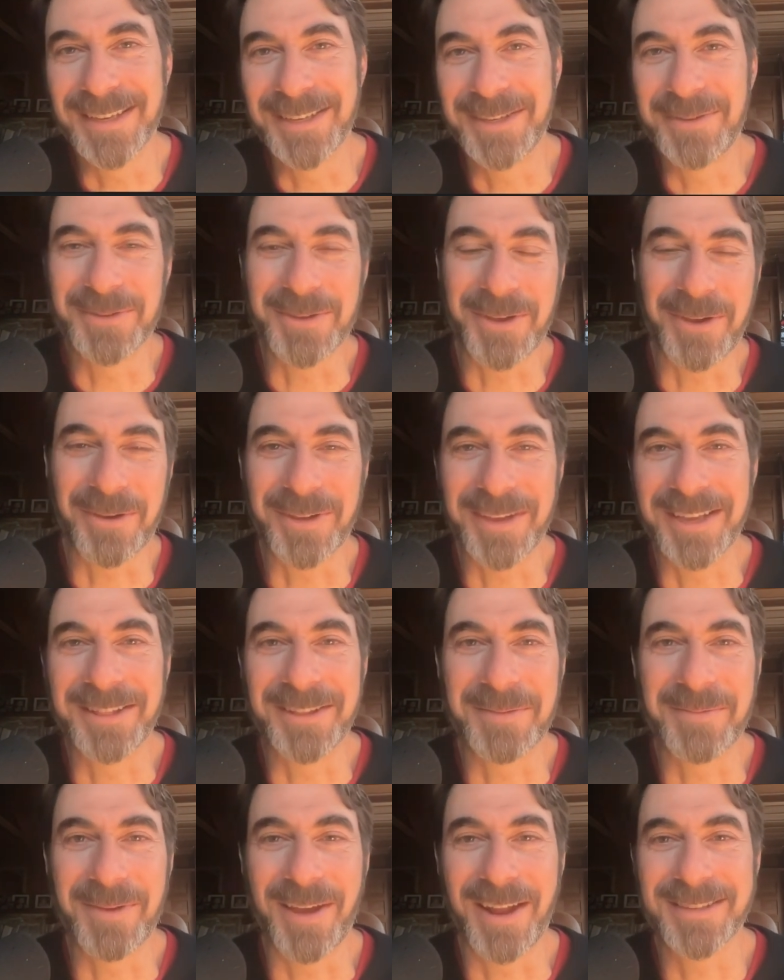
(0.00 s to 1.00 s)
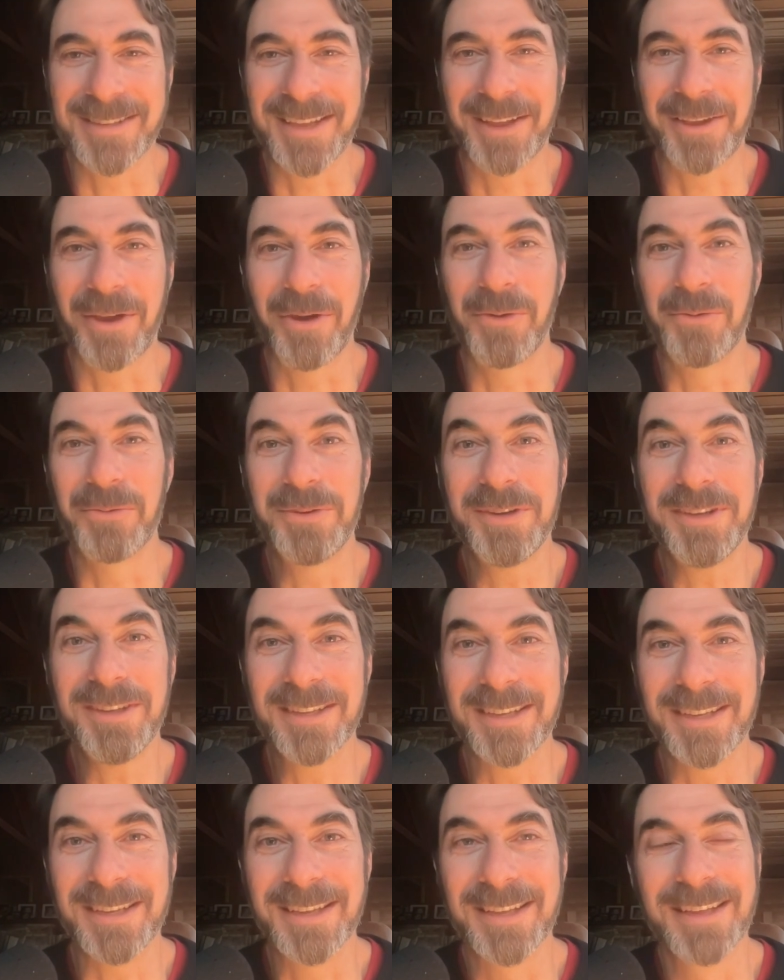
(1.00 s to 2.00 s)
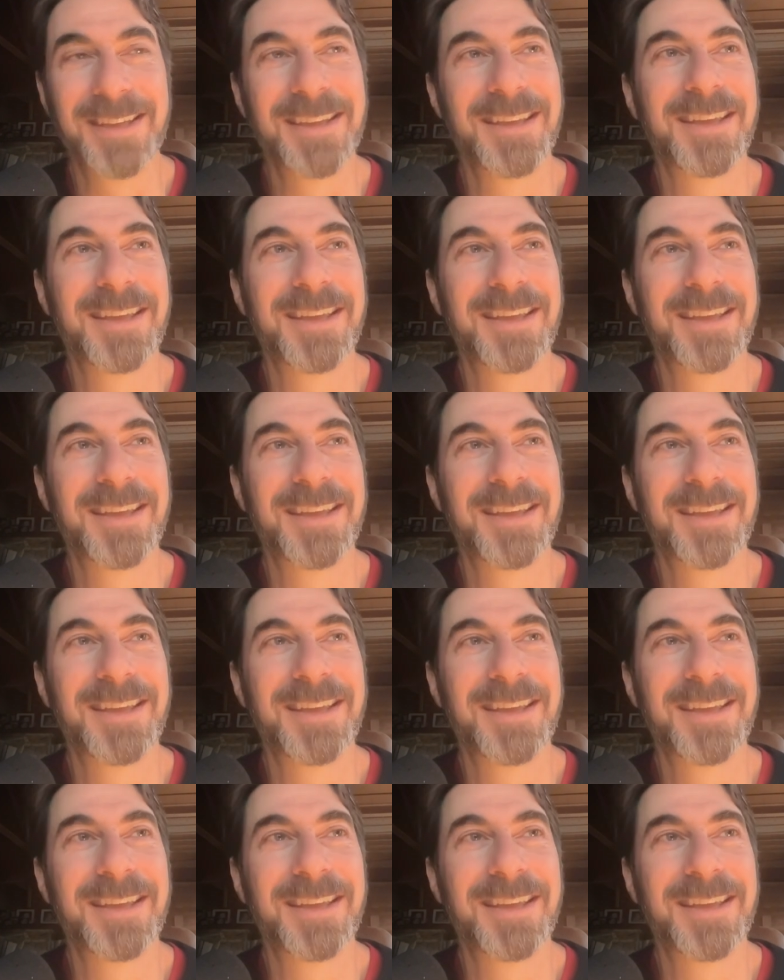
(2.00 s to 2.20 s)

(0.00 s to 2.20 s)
And she was all giggly about it. I was like, oh, really?